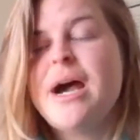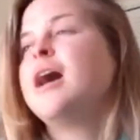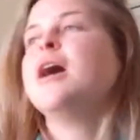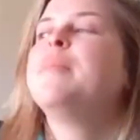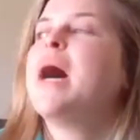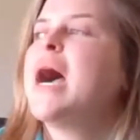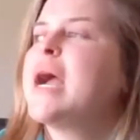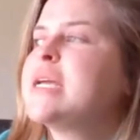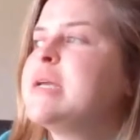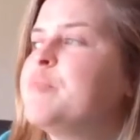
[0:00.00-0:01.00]
Um,
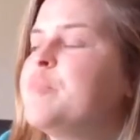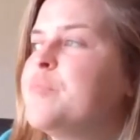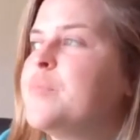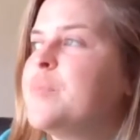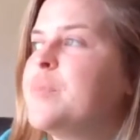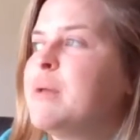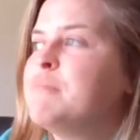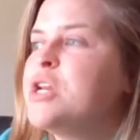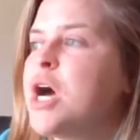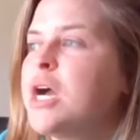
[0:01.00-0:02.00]
I
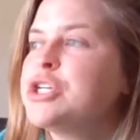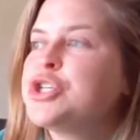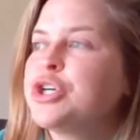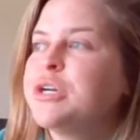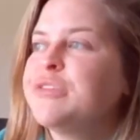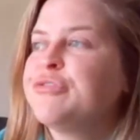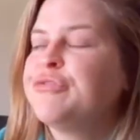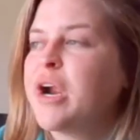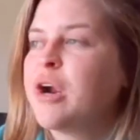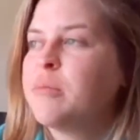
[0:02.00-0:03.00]
am not sure if
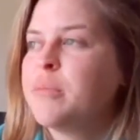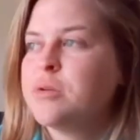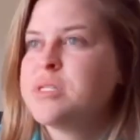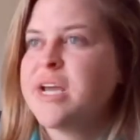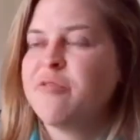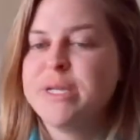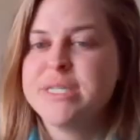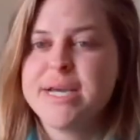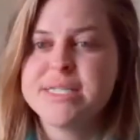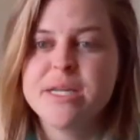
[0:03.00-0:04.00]
pheromones have been
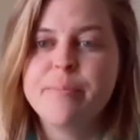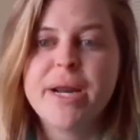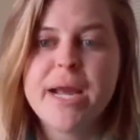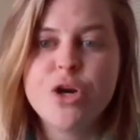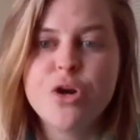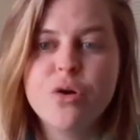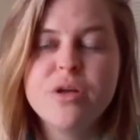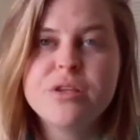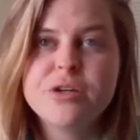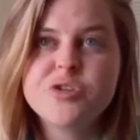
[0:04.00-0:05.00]
tested, but I know
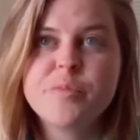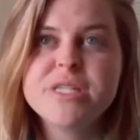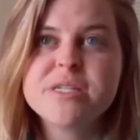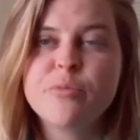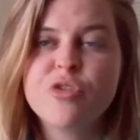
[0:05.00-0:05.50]
that there's been some